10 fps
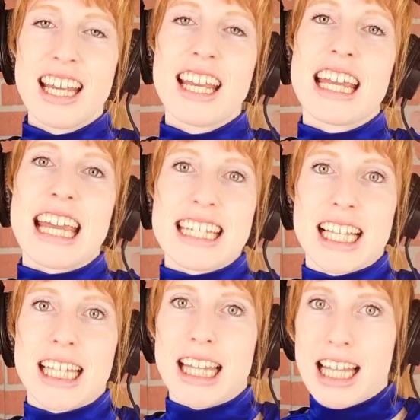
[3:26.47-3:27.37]
It's a
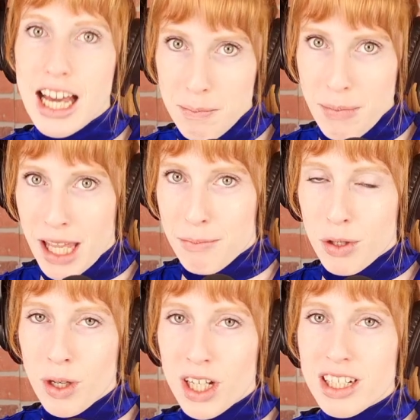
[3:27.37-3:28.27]
lot of
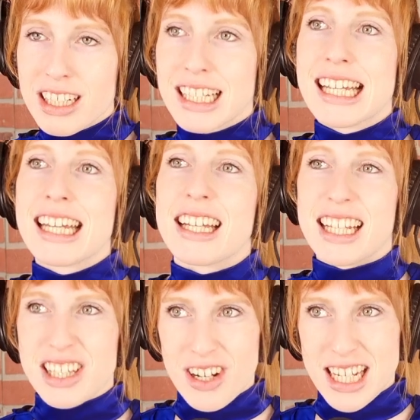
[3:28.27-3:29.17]
paperwork and
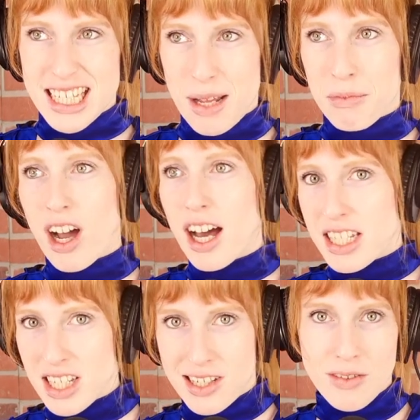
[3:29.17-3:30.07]
there is some cost
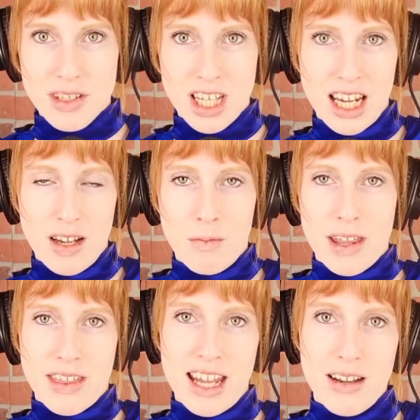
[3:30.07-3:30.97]
associated with
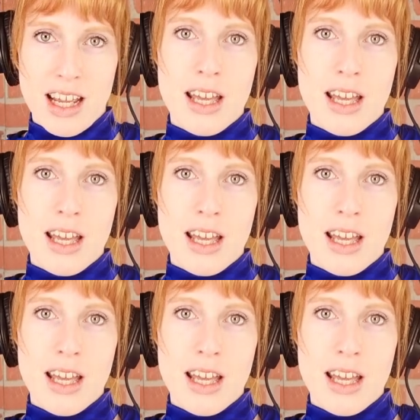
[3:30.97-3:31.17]
it.